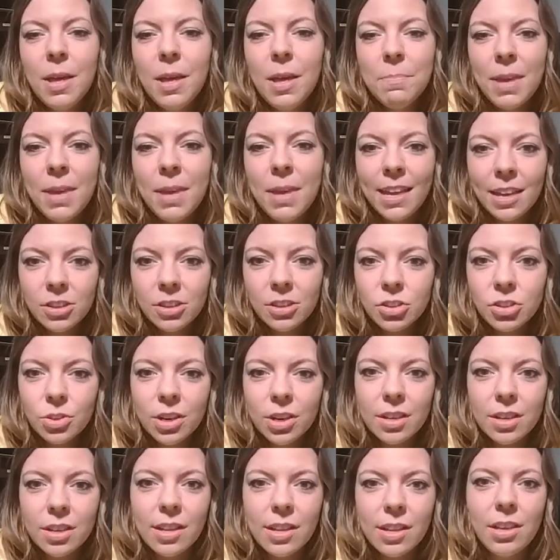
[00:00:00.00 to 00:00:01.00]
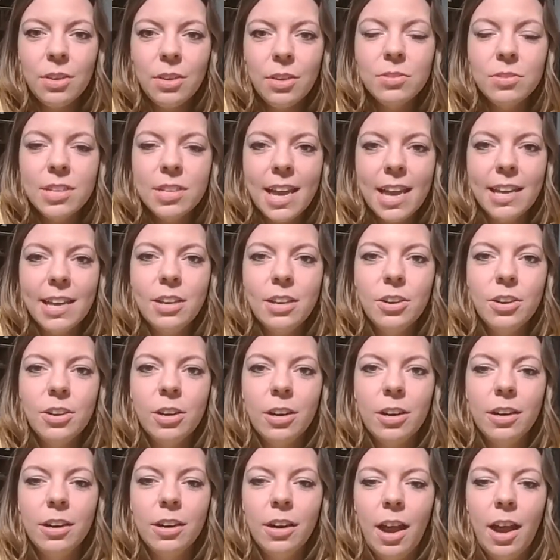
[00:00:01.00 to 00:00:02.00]
making sure that you take
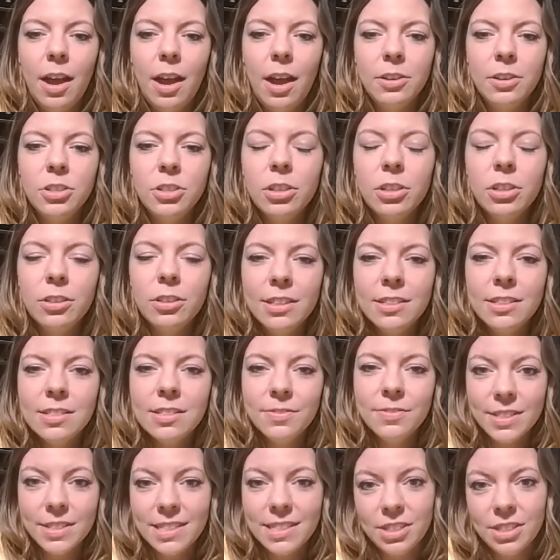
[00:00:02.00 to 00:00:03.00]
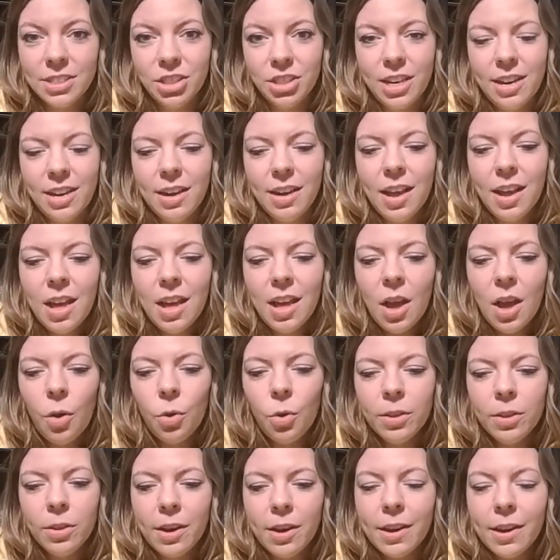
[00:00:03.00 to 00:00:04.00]
your children's physician
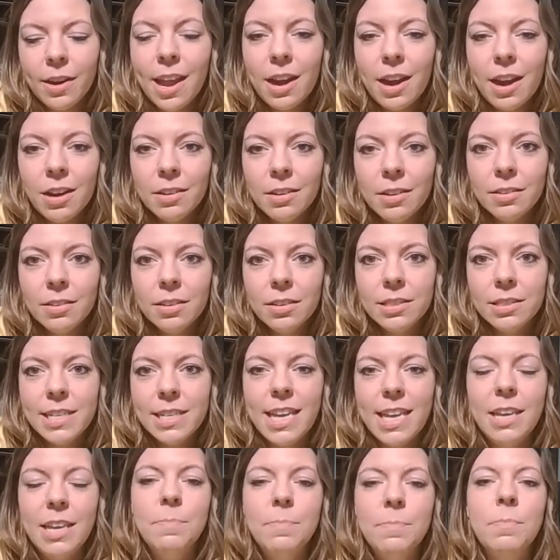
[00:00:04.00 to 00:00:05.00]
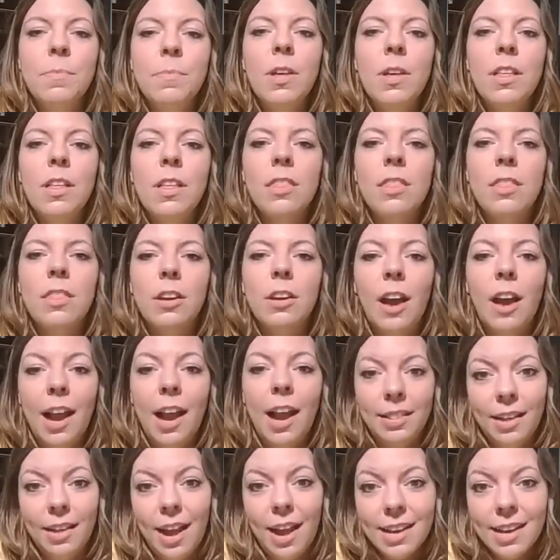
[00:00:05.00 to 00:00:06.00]
or their care team the
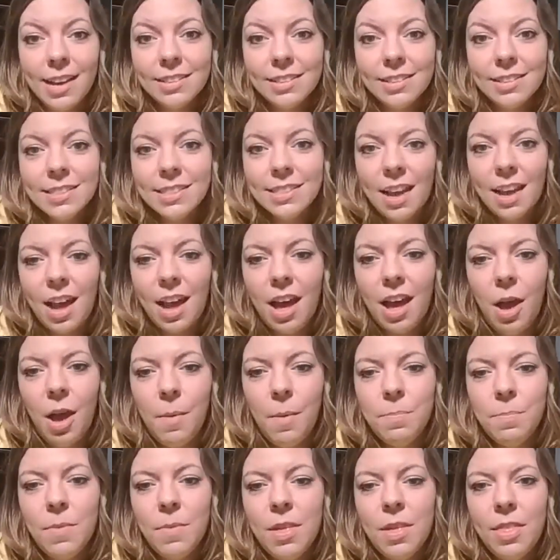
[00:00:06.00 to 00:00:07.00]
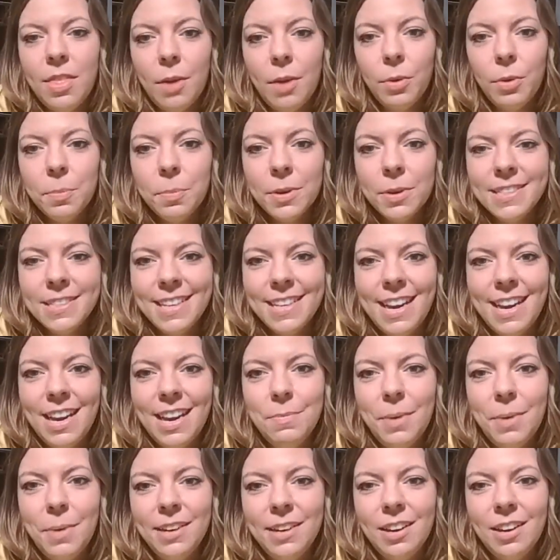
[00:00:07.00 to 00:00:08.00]
guidelines that were
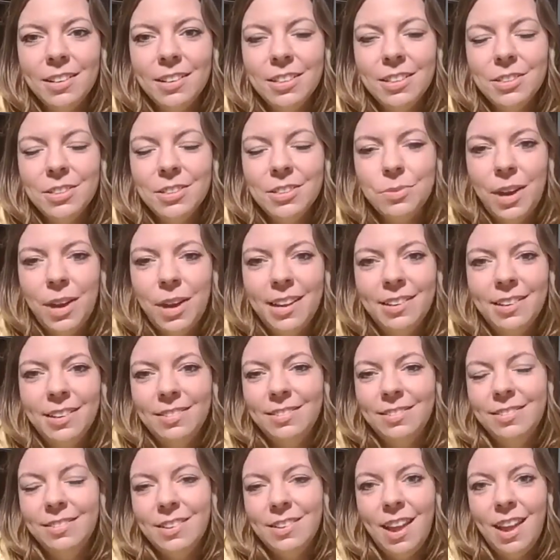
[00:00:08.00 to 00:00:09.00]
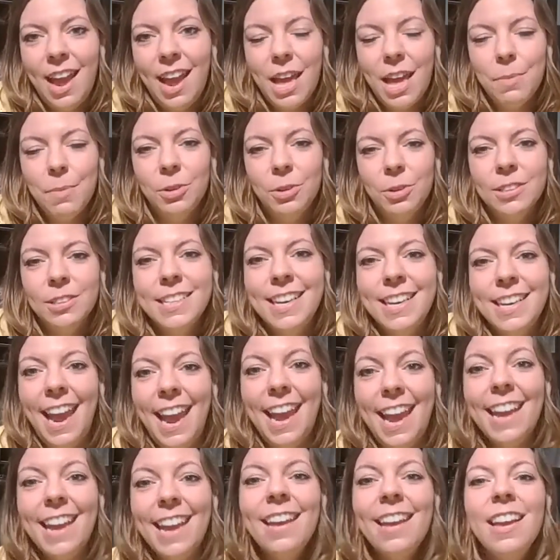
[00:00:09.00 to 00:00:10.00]
presented by Doctors White and Hammill
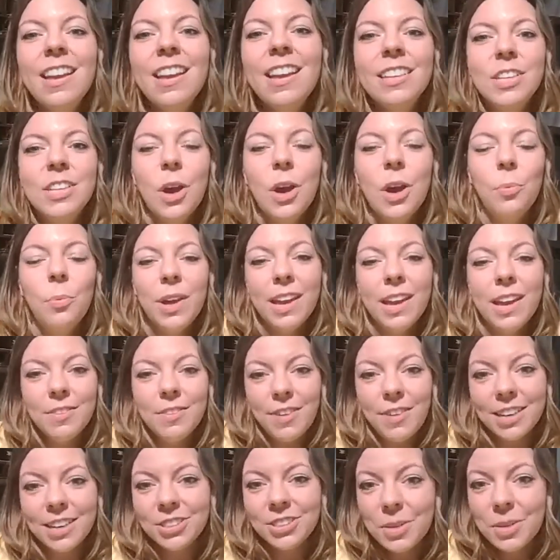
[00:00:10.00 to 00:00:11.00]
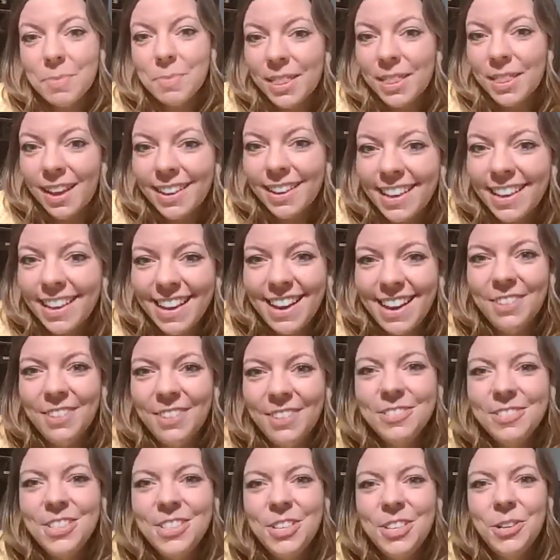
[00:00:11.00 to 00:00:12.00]
today. So we have actually been lucky
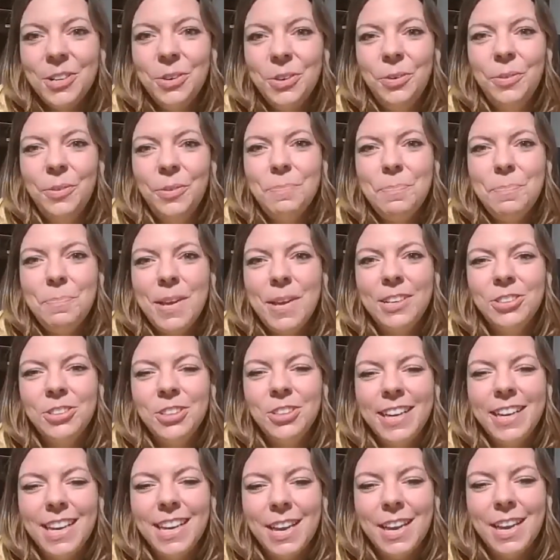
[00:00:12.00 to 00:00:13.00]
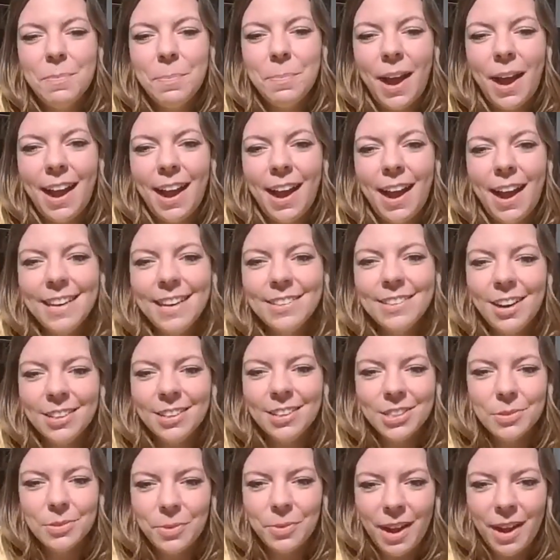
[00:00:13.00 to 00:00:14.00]
enough to be treated by
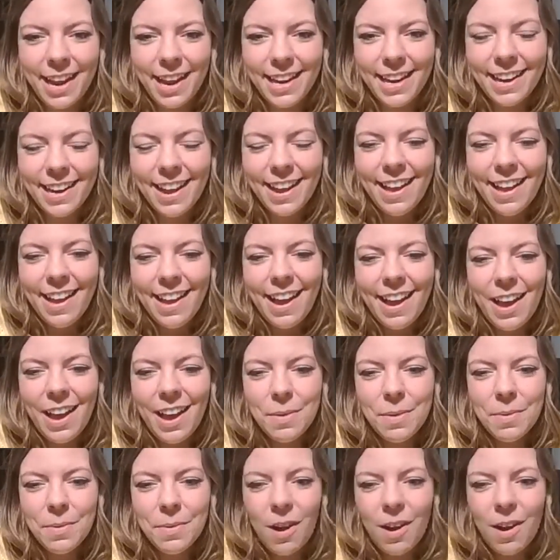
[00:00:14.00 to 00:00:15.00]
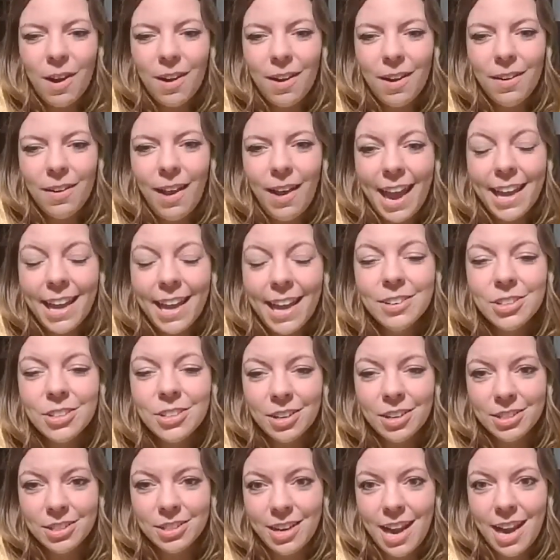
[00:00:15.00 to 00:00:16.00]
Dr. White and
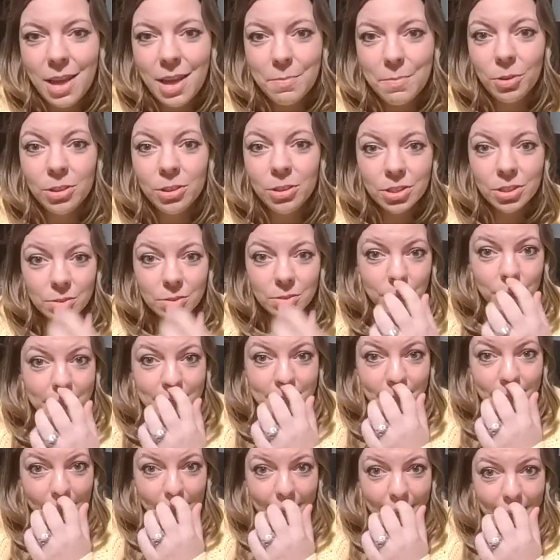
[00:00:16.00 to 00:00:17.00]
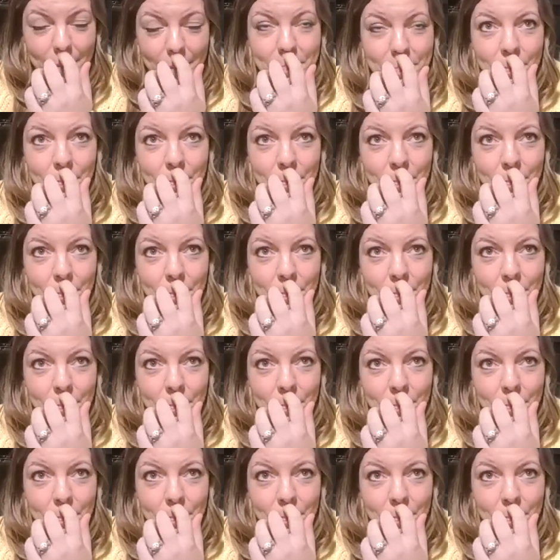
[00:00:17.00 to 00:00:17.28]
Dr. Hammill just recently.